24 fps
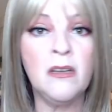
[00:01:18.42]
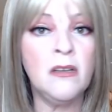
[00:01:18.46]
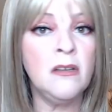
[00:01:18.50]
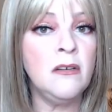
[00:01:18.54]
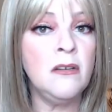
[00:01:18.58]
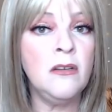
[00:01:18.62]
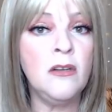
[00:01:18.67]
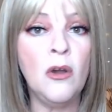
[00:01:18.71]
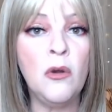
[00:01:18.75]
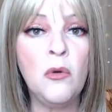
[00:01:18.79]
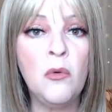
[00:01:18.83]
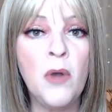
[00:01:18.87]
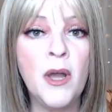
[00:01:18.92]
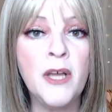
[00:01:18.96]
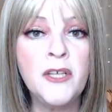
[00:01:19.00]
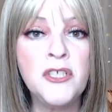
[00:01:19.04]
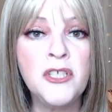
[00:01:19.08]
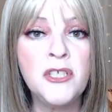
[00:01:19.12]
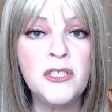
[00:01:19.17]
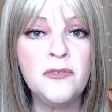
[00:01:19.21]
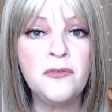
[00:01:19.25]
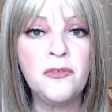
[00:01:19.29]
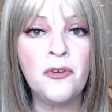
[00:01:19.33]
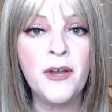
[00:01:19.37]
No
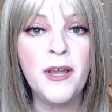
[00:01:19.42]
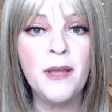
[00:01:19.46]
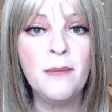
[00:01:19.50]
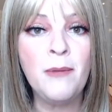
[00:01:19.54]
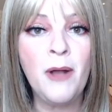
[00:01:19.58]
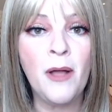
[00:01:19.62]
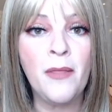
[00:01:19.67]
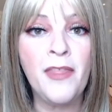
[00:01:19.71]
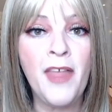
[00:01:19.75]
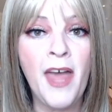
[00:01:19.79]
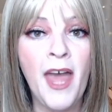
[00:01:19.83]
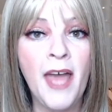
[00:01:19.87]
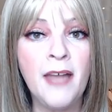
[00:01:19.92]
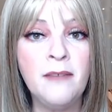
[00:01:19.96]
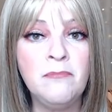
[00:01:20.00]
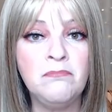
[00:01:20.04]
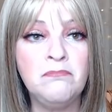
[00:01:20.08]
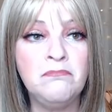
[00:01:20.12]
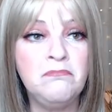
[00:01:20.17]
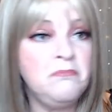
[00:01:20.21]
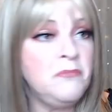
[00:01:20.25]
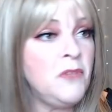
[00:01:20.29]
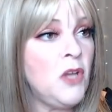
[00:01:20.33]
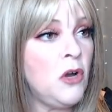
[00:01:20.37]
questions for him on that.
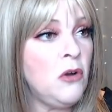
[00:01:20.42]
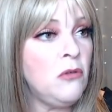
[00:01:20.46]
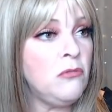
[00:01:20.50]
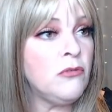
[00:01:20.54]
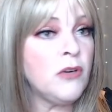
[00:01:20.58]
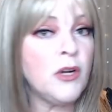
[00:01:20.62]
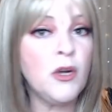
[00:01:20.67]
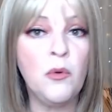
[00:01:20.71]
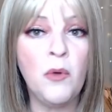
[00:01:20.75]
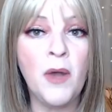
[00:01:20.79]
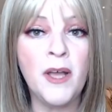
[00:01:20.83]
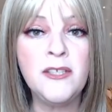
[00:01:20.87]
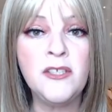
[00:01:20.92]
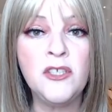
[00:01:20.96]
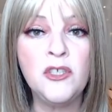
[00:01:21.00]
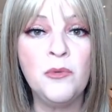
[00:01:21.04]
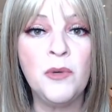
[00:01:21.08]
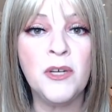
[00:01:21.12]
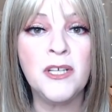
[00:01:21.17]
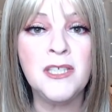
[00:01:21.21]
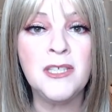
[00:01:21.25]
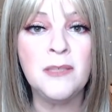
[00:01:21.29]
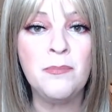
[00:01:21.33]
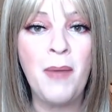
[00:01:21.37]
No request to
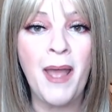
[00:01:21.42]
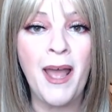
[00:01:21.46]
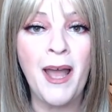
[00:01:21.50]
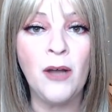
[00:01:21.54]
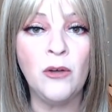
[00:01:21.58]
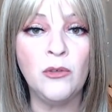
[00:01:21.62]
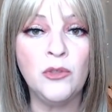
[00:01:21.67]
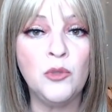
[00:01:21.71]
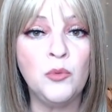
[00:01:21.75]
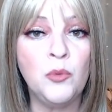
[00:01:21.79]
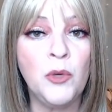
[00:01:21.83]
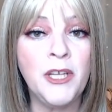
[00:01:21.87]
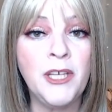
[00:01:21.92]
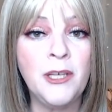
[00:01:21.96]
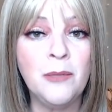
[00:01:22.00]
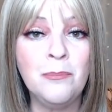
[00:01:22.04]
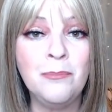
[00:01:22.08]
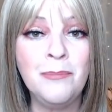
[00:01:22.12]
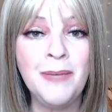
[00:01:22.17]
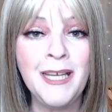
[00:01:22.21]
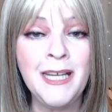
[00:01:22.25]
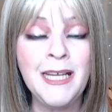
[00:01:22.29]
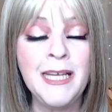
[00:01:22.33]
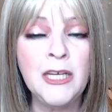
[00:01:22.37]
expound. What do you
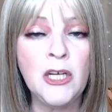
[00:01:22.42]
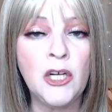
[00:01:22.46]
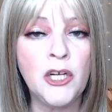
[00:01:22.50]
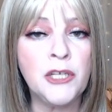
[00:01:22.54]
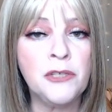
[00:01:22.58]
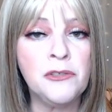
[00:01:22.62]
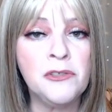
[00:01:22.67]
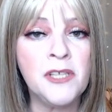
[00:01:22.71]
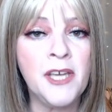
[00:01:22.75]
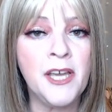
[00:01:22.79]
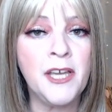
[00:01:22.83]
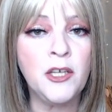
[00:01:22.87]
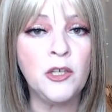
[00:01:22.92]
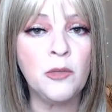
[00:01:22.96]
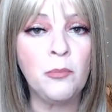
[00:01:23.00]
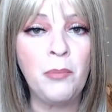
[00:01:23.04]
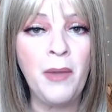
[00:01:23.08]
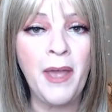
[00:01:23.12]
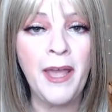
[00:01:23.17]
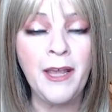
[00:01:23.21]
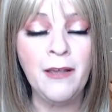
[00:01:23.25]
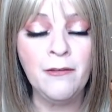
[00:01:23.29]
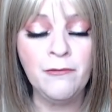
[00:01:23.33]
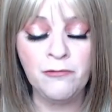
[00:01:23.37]
mean? Are you saying you're
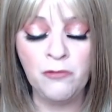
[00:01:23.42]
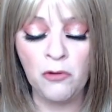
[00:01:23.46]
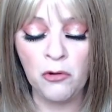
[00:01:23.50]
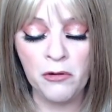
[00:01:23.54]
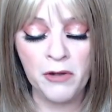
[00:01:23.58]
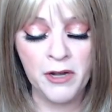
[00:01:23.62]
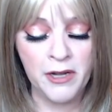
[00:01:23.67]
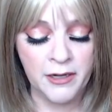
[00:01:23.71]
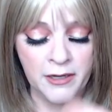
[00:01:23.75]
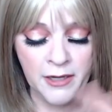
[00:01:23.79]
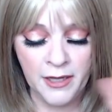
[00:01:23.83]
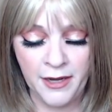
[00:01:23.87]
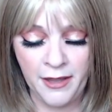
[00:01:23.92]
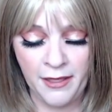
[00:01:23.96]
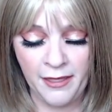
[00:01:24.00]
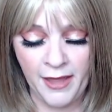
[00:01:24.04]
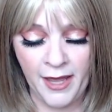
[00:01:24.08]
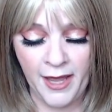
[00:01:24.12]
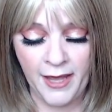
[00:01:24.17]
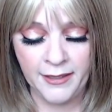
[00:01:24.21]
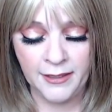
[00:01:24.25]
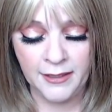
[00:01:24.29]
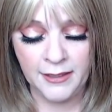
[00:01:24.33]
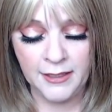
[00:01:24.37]
paying for it? None of
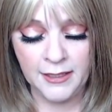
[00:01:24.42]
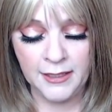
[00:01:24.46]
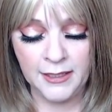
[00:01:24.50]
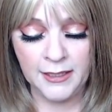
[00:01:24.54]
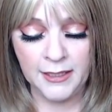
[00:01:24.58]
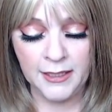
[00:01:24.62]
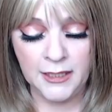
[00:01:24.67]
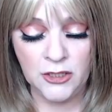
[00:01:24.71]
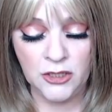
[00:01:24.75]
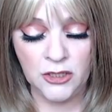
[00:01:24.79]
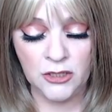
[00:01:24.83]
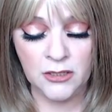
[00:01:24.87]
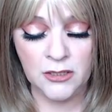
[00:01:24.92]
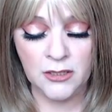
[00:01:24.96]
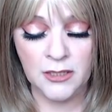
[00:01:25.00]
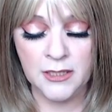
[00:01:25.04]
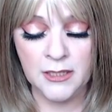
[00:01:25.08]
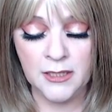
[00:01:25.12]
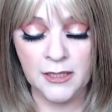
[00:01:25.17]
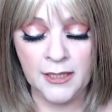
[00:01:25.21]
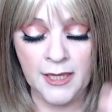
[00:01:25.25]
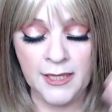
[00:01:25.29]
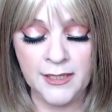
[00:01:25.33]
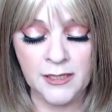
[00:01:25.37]
that. He just
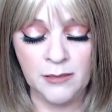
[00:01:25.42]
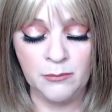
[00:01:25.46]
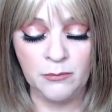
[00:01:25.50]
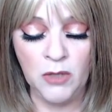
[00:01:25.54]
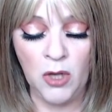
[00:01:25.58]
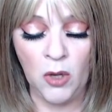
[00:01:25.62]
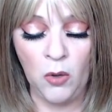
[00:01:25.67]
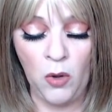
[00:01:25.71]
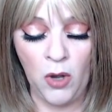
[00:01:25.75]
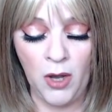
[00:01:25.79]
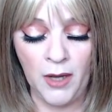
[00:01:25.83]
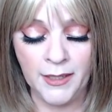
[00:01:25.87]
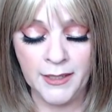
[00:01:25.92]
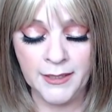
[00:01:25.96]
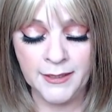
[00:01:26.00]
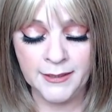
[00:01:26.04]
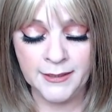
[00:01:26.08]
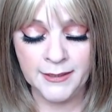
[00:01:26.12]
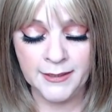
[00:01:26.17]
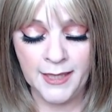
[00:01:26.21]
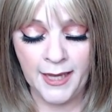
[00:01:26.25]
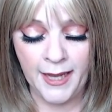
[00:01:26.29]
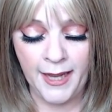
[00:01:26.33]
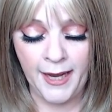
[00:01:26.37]
lets him go on and
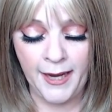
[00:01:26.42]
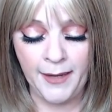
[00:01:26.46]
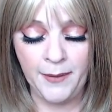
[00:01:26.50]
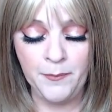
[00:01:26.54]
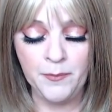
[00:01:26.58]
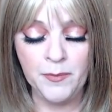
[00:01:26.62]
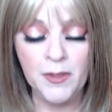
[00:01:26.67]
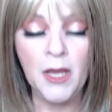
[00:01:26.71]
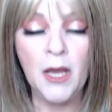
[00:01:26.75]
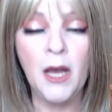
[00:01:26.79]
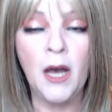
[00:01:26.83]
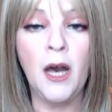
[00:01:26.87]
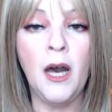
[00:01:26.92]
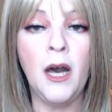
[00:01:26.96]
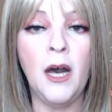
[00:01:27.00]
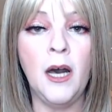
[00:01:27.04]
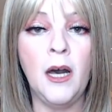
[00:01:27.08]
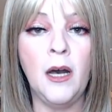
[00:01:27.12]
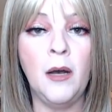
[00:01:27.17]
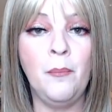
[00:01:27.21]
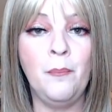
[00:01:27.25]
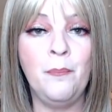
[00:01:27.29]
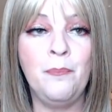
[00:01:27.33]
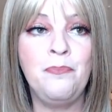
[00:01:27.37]
say,
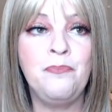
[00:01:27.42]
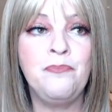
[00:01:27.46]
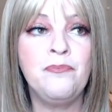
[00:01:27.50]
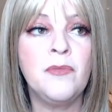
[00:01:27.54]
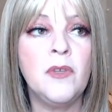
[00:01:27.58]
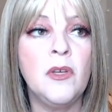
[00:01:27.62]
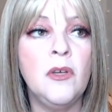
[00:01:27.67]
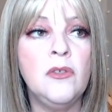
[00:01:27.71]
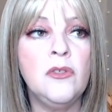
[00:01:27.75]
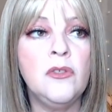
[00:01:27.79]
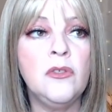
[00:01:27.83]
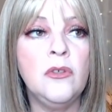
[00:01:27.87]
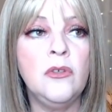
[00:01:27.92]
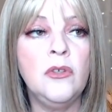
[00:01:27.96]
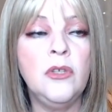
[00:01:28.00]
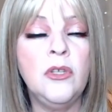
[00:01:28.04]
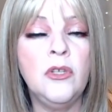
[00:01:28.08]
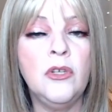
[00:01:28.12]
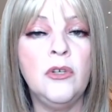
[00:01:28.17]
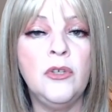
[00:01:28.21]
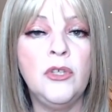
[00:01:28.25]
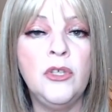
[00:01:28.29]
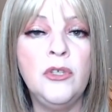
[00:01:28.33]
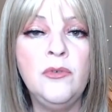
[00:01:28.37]
um, so, you
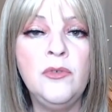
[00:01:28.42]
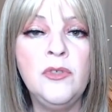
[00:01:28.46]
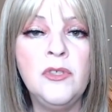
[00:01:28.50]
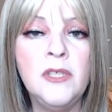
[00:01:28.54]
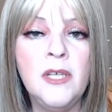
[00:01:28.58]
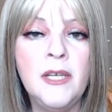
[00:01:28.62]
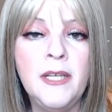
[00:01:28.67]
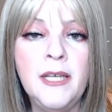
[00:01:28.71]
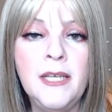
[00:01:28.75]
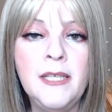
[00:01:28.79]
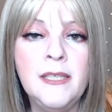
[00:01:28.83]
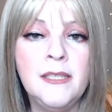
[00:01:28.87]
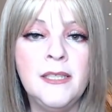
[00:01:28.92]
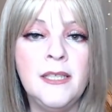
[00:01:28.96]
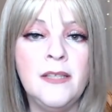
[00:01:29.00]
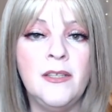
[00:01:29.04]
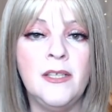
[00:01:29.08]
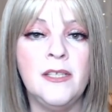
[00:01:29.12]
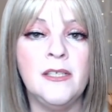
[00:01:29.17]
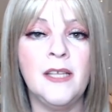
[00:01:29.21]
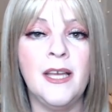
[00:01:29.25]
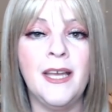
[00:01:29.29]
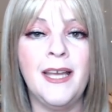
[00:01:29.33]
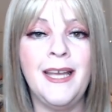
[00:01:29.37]
know, you said he said
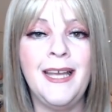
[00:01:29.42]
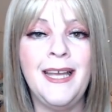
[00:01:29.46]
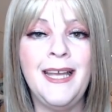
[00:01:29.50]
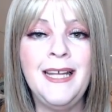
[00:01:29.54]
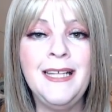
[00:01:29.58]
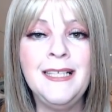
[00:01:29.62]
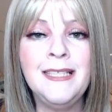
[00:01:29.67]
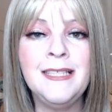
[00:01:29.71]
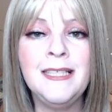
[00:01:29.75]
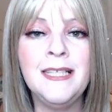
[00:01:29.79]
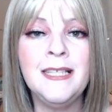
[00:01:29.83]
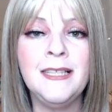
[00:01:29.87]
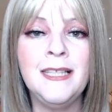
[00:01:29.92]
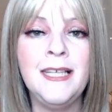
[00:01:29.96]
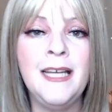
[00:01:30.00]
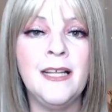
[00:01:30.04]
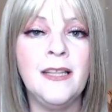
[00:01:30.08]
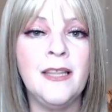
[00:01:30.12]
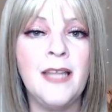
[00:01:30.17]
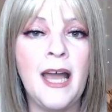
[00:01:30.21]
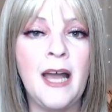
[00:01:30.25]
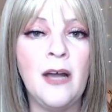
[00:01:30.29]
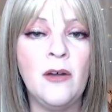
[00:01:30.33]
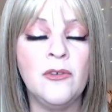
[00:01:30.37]
this instantly
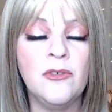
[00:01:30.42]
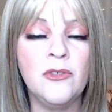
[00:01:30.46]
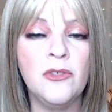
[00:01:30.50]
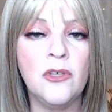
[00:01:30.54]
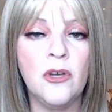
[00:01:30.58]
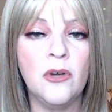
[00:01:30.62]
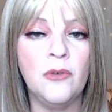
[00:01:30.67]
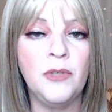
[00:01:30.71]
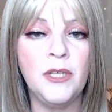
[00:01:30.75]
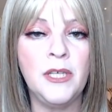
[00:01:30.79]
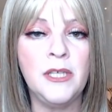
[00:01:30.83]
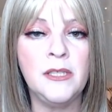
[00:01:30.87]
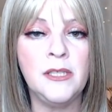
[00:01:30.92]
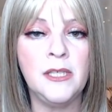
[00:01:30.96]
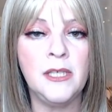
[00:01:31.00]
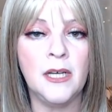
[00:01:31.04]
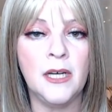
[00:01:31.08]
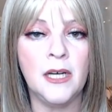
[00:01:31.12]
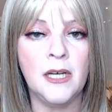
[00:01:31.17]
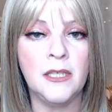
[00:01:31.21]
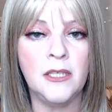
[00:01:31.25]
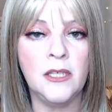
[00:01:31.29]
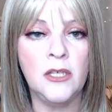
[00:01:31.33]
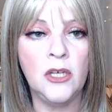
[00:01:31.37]
allows
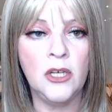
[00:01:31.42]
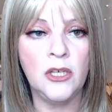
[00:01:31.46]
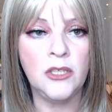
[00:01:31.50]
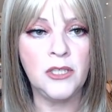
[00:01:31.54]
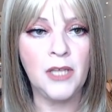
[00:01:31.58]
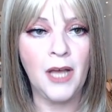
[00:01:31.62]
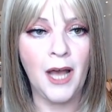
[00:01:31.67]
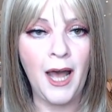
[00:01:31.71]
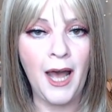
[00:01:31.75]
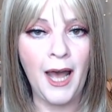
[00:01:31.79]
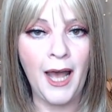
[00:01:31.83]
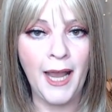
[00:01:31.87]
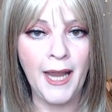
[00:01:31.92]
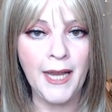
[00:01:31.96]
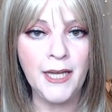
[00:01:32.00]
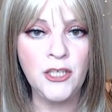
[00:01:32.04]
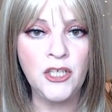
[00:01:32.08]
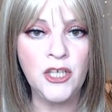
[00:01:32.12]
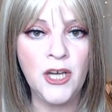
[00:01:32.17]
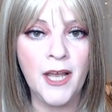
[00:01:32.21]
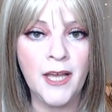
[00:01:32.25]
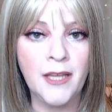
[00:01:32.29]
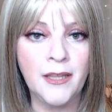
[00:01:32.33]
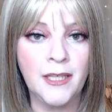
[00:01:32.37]
Onision to
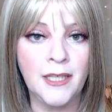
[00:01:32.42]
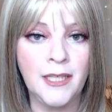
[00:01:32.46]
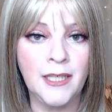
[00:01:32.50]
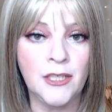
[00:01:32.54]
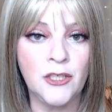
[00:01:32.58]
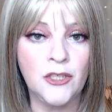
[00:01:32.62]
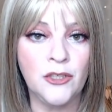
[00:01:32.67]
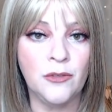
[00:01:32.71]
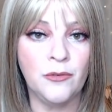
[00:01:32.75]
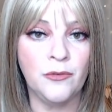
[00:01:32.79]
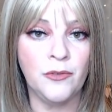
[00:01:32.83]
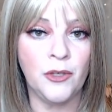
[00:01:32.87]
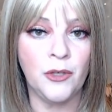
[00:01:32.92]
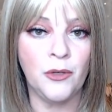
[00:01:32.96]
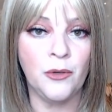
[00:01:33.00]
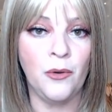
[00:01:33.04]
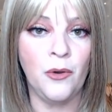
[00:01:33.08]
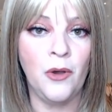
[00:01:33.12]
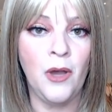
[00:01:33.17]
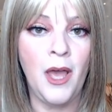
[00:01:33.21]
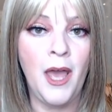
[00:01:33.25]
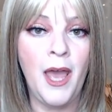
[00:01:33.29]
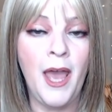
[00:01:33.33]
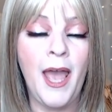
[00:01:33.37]
hijack the interview
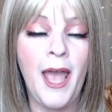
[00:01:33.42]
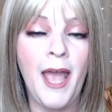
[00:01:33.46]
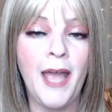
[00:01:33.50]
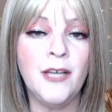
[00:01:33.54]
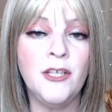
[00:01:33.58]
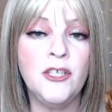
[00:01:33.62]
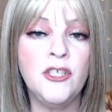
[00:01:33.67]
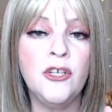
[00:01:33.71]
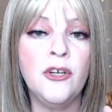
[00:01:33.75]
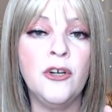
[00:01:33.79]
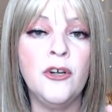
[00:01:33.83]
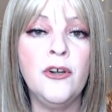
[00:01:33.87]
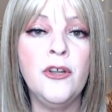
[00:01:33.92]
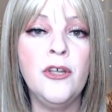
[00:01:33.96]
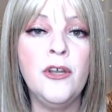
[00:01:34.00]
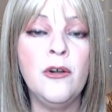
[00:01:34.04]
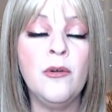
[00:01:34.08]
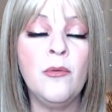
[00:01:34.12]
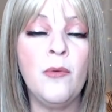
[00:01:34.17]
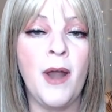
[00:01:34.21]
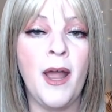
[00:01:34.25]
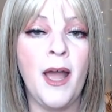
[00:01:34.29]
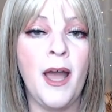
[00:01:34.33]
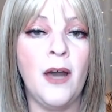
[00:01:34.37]
and turn it
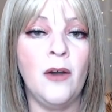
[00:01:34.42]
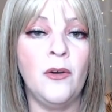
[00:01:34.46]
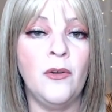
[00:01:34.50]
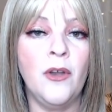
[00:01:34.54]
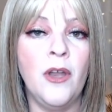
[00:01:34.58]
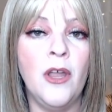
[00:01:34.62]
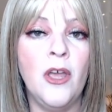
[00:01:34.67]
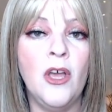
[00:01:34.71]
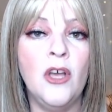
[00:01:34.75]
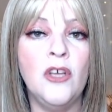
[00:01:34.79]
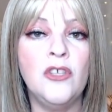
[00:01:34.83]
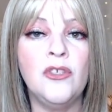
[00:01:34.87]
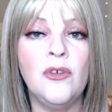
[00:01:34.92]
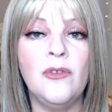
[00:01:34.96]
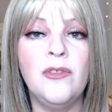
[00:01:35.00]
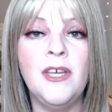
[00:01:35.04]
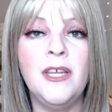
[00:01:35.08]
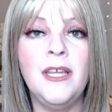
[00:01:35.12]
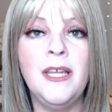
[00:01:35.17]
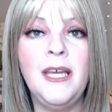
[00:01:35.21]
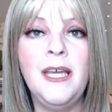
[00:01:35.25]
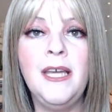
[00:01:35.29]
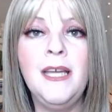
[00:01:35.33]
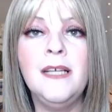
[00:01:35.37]
around so that
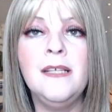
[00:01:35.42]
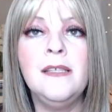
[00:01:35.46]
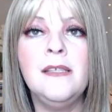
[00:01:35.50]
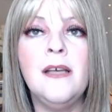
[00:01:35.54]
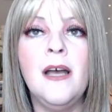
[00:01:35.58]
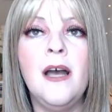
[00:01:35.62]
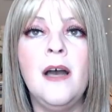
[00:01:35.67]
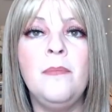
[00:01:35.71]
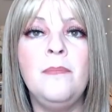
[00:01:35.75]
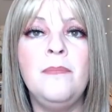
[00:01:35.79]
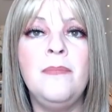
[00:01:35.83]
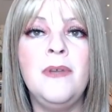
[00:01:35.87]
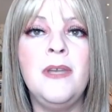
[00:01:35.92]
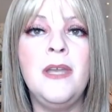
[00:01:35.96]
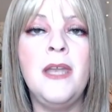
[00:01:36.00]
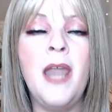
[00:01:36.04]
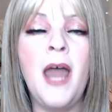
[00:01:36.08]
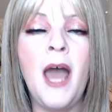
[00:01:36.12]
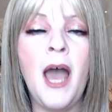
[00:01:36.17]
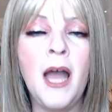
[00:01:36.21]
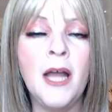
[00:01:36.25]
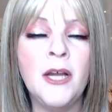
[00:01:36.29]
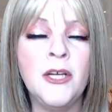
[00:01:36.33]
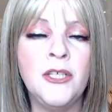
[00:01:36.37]
he is
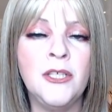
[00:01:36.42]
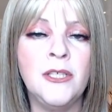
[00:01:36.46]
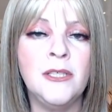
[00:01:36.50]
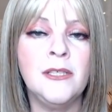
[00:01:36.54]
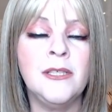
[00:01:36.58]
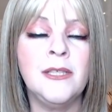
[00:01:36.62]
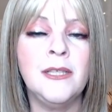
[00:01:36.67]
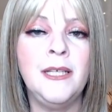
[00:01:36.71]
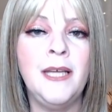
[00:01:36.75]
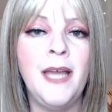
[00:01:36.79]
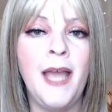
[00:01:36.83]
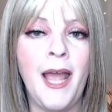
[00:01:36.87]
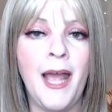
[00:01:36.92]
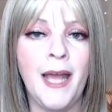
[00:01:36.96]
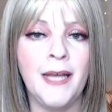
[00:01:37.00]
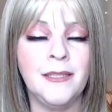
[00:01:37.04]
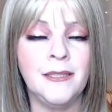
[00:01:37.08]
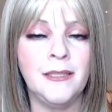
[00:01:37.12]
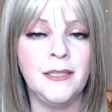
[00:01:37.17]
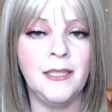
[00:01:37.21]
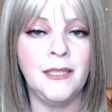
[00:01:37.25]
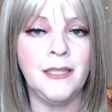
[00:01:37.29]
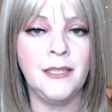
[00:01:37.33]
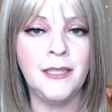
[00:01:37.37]
obnoxiously
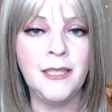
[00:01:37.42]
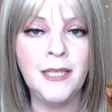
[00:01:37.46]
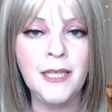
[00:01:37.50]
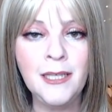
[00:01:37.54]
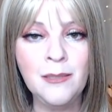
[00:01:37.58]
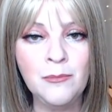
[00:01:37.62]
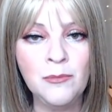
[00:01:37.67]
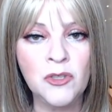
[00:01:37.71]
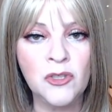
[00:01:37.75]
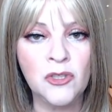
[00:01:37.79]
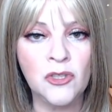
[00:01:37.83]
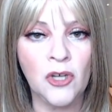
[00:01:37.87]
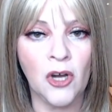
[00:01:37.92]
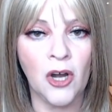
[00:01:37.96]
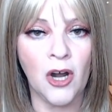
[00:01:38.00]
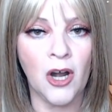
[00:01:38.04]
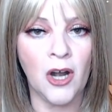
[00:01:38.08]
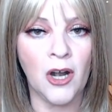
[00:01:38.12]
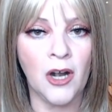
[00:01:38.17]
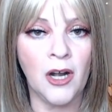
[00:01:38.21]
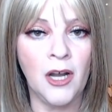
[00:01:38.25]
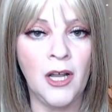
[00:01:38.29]
asking Keemstar